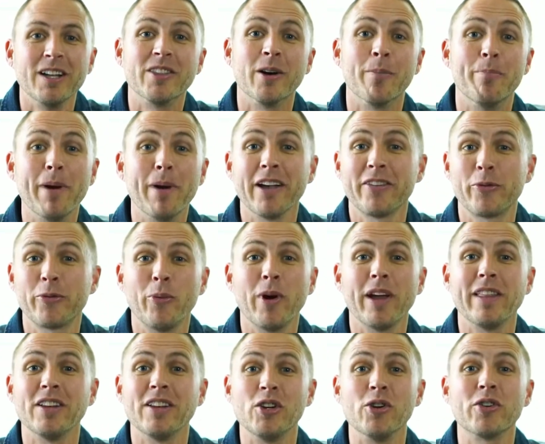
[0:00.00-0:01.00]
The best
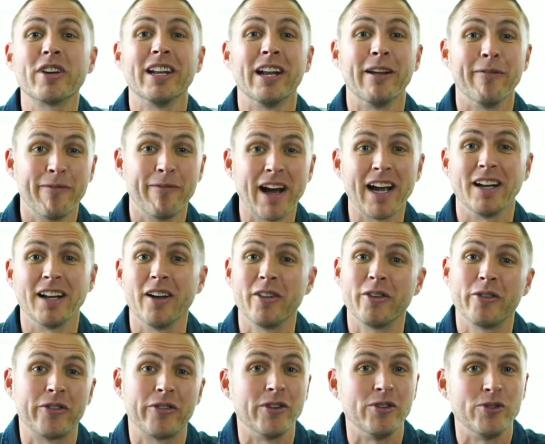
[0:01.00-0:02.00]
way that you can invite
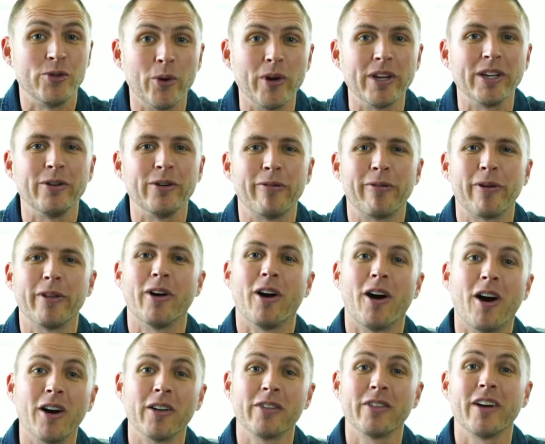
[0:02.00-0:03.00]
others to join you for the
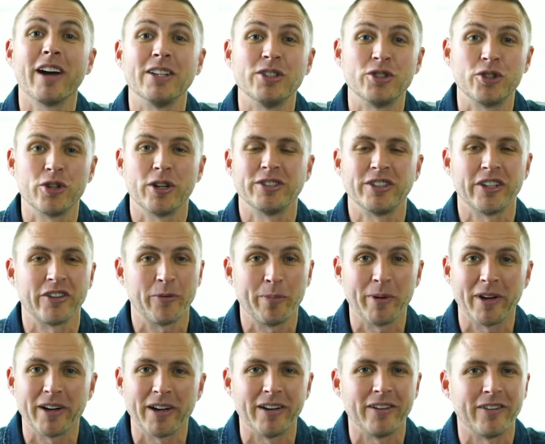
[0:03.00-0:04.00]
online church
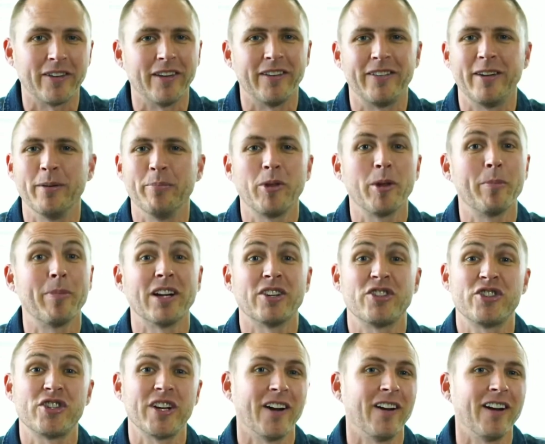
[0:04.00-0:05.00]
experience is simply by
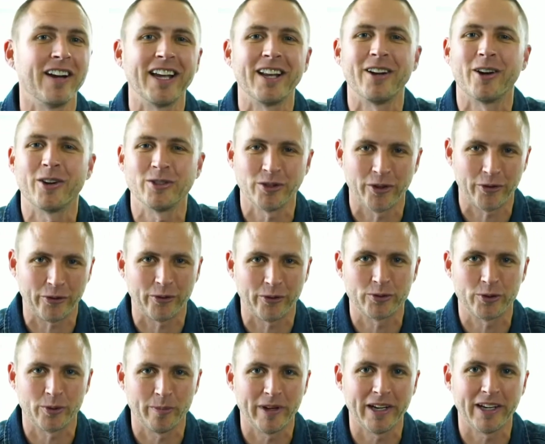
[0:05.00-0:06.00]
sharing it on your
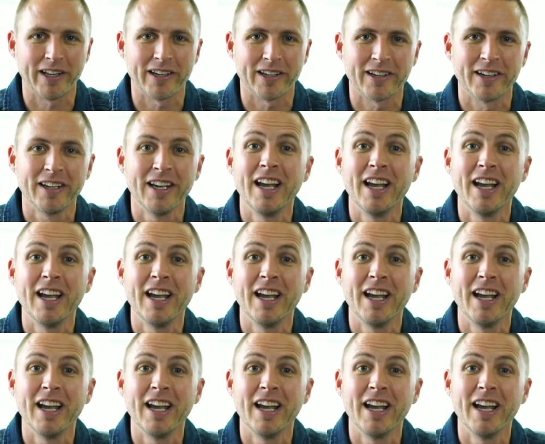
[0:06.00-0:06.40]
social media.